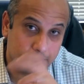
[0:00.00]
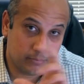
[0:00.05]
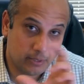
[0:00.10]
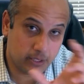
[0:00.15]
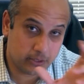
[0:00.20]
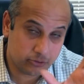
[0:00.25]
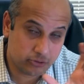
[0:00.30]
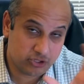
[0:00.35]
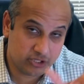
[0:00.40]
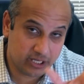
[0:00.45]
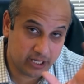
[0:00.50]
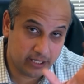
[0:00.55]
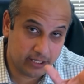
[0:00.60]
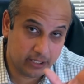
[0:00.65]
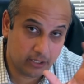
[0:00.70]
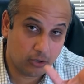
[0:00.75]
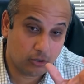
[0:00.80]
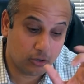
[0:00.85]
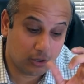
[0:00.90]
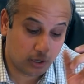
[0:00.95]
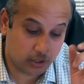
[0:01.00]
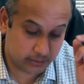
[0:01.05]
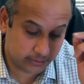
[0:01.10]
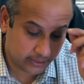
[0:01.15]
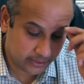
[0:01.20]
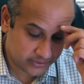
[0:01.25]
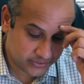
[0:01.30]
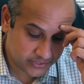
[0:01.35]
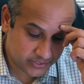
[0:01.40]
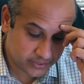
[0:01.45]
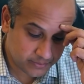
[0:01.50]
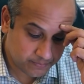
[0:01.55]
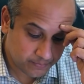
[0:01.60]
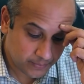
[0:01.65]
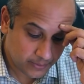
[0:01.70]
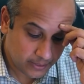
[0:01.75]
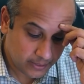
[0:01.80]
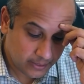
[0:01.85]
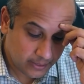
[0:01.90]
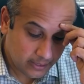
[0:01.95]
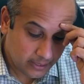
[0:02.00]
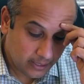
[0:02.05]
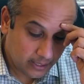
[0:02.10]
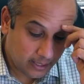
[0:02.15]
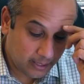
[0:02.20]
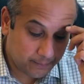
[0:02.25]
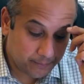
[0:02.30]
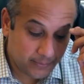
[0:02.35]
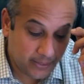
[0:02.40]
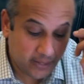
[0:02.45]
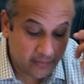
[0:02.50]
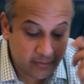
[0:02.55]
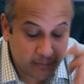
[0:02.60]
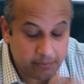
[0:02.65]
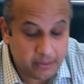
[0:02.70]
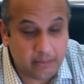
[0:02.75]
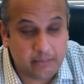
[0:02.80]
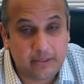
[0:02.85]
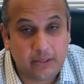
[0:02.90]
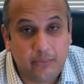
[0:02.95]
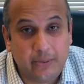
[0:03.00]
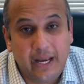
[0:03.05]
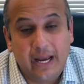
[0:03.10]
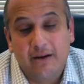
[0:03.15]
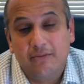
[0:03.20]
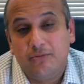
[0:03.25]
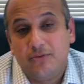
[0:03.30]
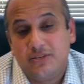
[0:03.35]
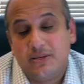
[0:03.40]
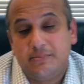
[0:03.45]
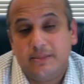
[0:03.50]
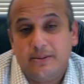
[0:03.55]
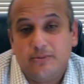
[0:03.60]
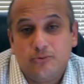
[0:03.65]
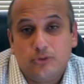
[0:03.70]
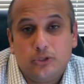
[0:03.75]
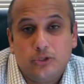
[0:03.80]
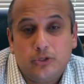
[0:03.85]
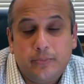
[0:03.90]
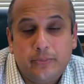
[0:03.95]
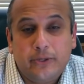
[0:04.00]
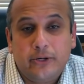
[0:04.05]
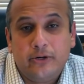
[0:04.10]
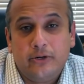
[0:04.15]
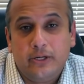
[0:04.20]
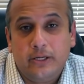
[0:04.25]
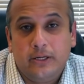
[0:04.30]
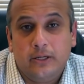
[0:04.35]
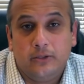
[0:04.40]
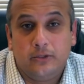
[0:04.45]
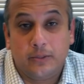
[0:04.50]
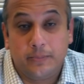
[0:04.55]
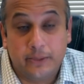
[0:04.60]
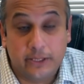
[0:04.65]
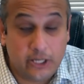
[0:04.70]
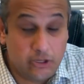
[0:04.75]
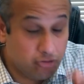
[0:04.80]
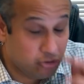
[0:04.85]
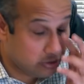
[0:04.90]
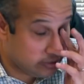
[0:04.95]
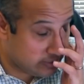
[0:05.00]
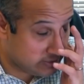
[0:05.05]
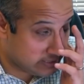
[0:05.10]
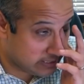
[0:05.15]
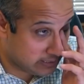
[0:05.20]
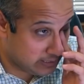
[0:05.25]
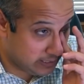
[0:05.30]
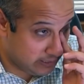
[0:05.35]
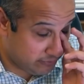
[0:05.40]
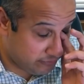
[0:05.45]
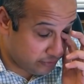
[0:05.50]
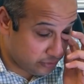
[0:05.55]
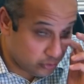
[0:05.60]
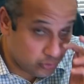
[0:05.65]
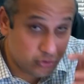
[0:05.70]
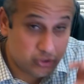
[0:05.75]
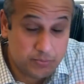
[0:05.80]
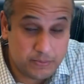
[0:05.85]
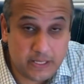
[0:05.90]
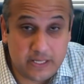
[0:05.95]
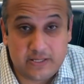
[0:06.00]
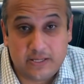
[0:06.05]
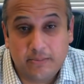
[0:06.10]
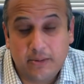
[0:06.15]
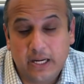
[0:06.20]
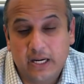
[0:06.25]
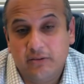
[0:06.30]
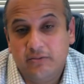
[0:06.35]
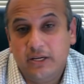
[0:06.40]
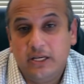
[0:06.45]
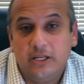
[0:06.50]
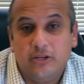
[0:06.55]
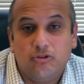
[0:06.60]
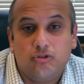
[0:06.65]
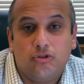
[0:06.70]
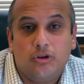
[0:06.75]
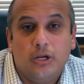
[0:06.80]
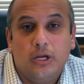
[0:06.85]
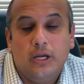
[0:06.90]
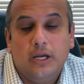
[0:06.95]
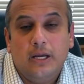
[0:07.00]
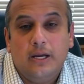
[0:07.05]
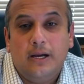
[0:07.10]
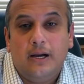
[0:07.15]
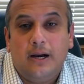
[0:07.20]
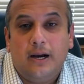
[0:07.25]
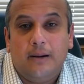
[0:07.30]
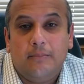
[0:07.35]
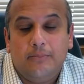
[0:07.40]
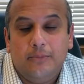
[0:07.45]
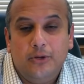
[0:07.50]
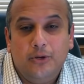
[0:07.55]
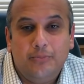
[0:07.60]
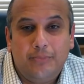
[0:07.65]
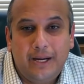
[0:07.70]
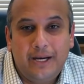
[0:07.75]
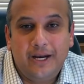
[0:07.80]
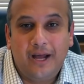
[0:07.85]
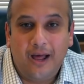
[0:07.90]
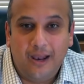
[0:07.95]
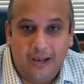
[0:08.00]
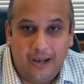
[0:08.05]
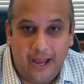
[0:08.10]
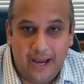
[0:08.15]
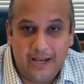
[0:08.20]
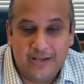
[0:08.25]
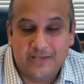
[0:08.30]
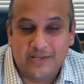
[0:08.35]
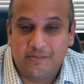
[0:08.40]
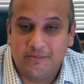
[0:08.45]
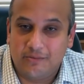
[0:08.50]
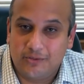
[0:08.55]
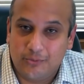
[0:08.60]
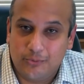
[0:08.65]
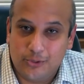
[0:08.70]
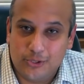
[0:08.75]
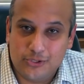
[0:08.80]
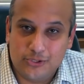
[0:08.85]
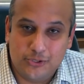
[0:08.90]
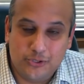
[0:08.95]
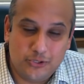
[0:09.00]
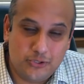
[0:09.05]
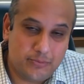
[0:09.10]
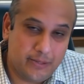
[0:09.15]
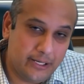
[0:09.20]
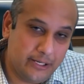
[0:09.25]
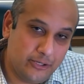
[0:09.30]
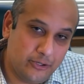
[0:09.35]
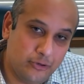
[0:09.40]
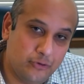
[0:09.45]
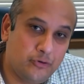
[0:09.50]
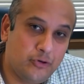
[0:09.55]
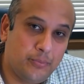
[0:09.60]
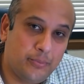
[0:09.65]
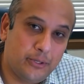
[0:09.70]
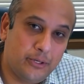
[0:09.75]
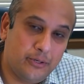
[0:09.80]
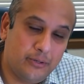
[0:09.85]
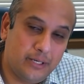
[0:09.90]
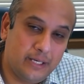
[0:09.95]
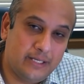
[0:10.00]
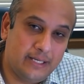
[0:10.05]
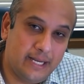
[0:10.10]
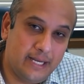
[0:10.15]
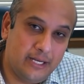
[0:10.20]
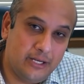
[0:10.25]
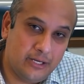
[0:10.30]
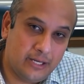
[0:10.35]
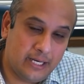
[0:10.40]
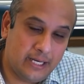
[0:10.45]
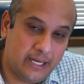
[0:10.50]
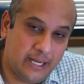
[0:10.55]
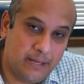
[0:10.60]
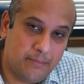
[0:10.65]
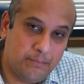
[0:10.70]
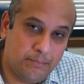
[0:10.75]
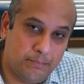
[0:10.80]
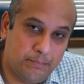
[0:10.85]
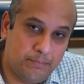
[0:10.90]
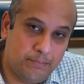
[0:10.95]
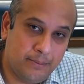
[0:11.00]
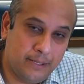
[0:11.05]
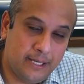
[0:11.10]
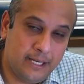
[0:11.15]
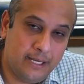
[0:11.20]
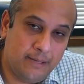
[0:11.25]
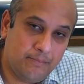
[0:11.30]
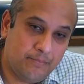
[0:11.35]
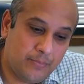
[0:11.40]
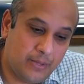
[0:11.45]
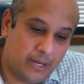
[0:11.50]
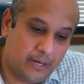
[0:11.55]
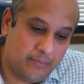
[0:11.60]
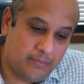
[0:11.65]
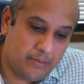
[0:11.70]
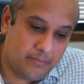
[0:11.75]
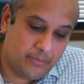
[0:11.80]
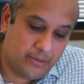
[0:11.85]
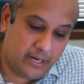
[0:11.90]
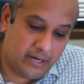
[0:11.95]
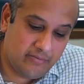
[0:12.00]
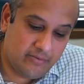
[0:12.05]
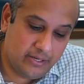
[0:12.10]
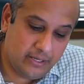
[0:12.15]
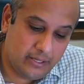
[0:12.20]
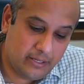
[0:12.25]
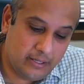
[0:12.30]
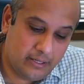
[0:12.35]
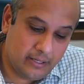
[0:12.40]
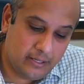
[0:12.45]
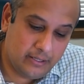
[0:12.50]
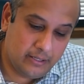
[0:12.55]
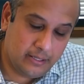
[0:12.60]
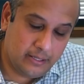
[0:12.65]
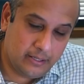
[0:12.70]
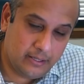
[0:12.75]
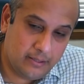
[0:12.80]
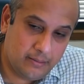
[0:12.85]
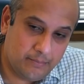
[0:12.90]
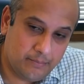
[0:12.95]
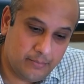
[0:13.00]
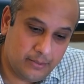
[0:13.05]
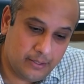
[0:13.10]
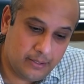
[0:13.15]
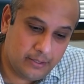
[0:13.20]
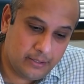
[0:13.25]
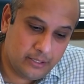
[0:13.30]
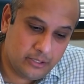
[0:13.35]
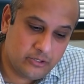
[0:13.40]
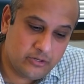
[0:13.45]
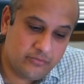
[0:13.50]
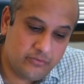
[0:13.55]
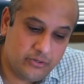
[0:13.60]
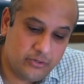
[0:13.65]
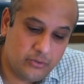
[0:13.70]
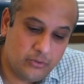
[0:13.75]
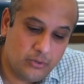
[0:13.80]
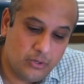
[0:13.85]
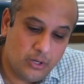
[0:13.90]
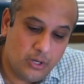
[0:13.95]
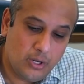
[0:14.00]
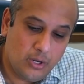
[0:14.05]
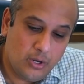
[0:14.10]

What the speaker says: understanding or context. The other problem that we have sometimes with interpretation is that if you speak some kind of English, you might not like some of the words used by your interpreter, and that you can get picky. I remember having an interview